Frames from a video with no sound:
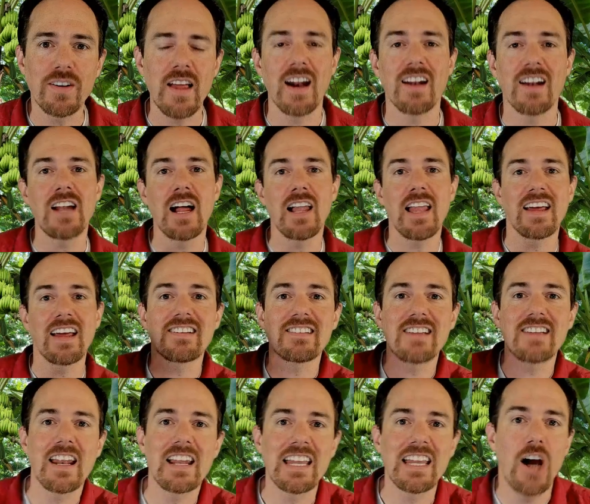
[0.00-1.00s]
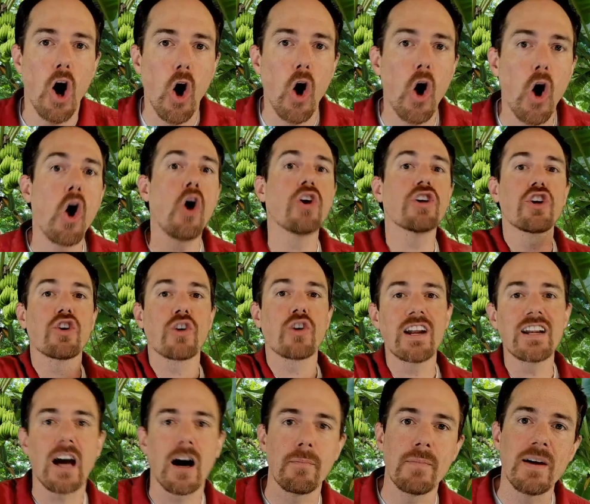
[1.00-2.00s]
It's not like suddenly all your
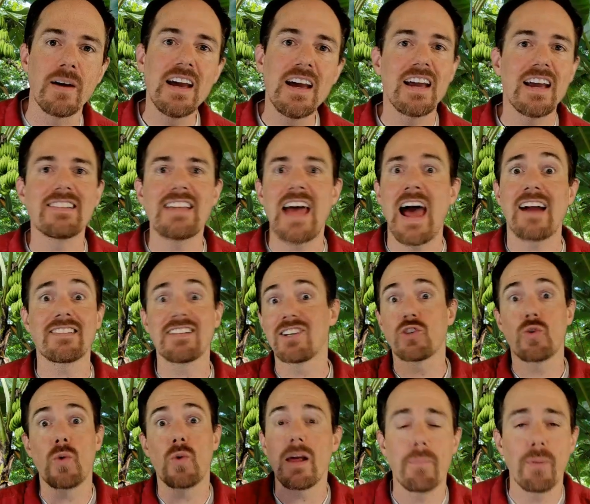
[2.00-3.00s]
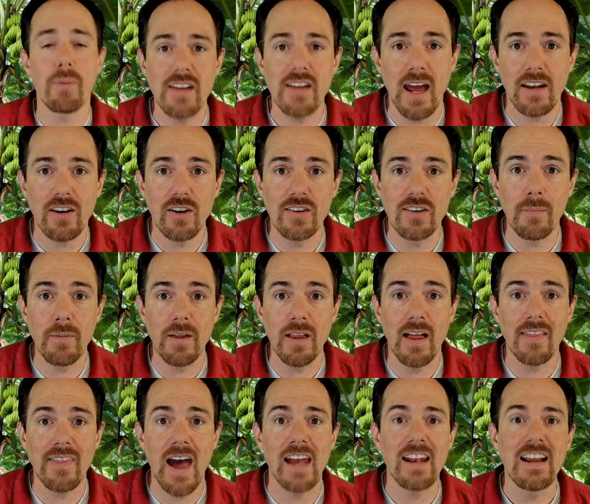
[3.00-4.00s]
income is taxed at 20% or something
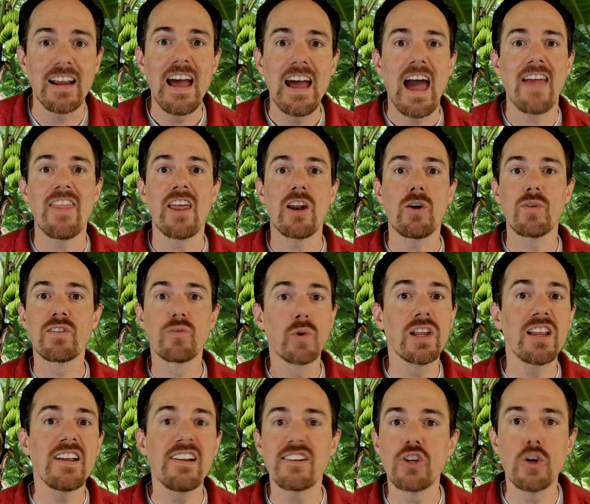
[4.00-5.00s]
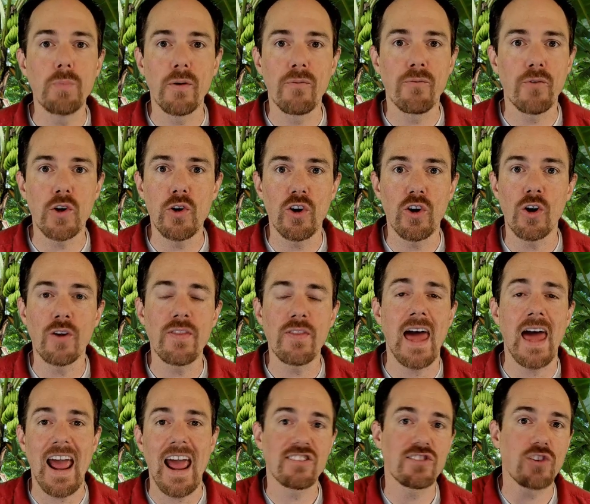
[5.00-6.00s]
like that, and that it was really stupid for you to earn
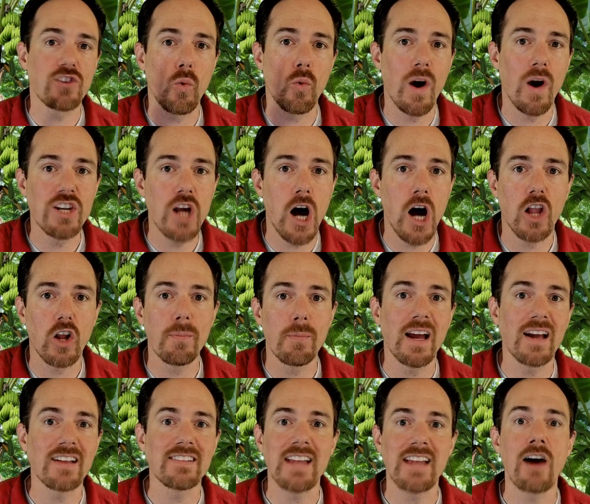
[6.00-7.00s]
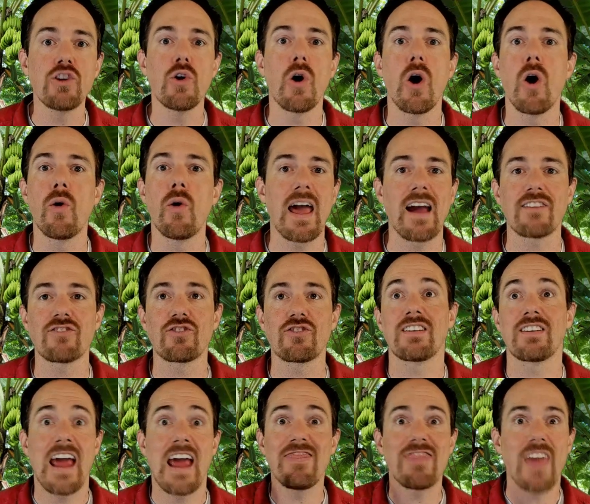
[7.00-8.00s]
that extra $1 because now you owe an extra
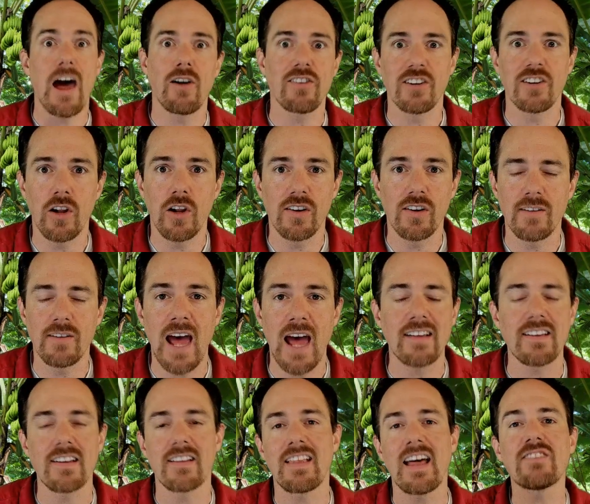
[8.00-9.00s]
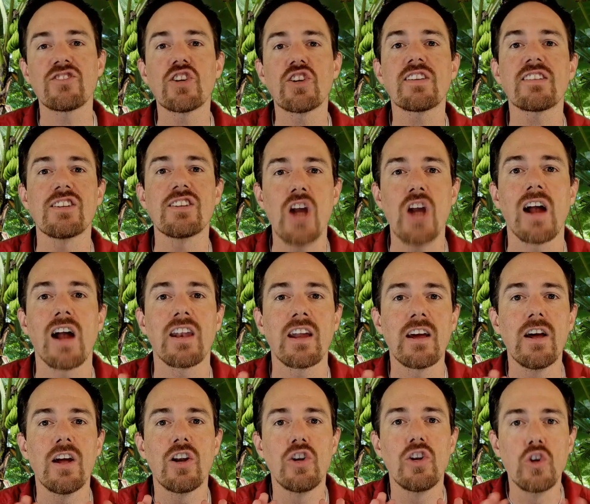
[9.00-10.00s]
$10,000 of tax. That's just not
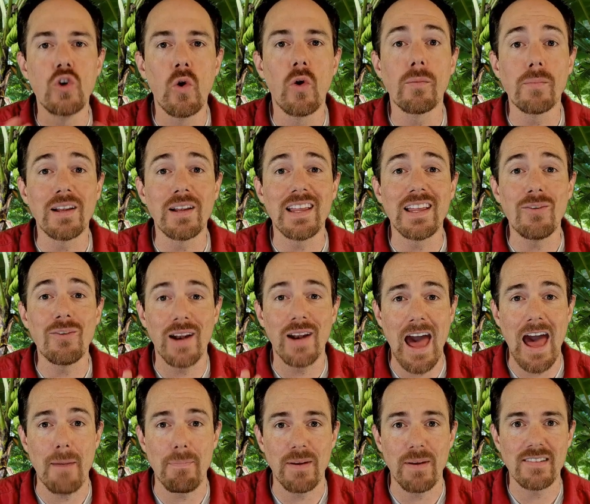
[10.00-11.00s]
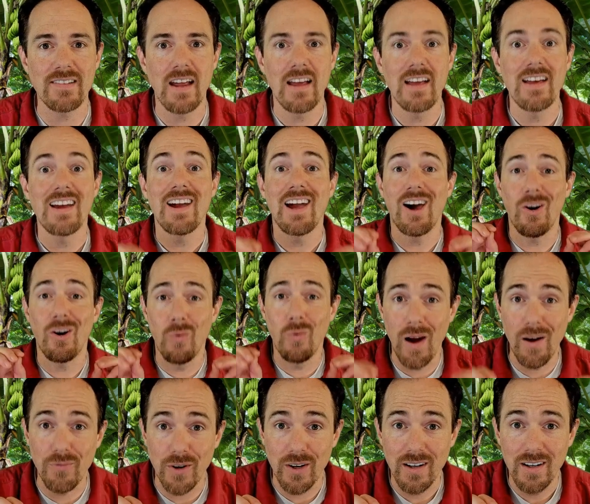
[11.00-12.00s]
normally what happens.
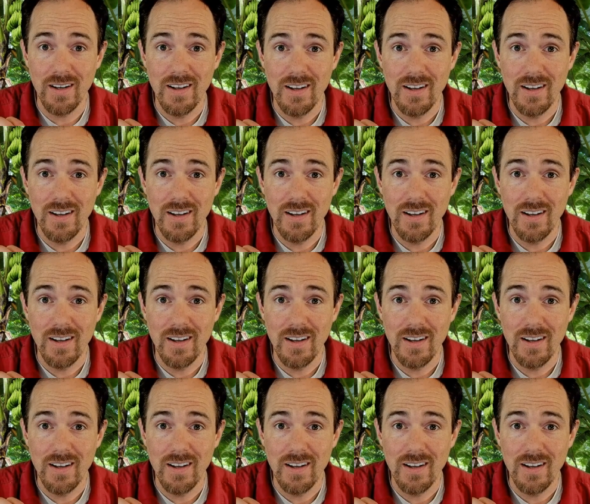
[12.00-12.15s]
However,